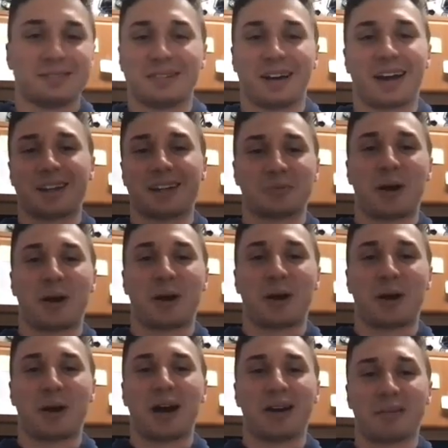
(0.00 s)
I guess
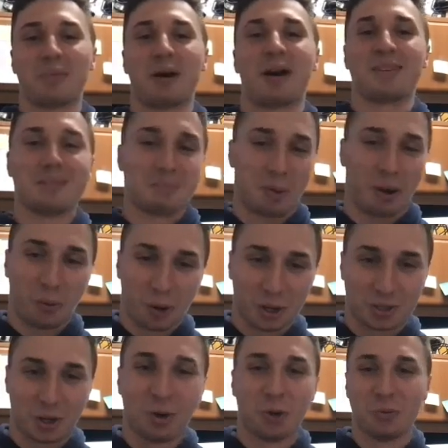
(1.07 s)
my words
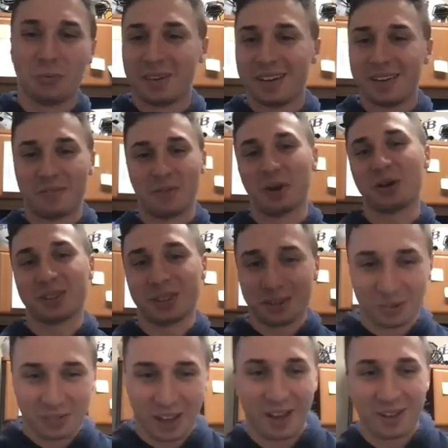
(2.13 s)
hold very little
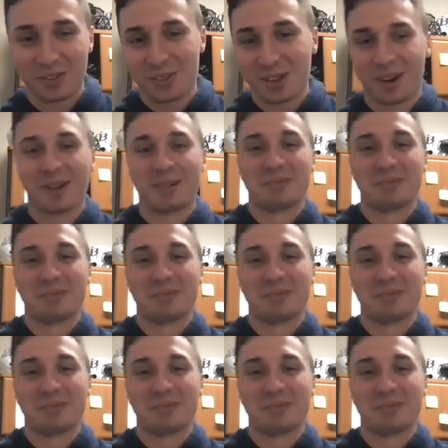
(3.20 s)
value there.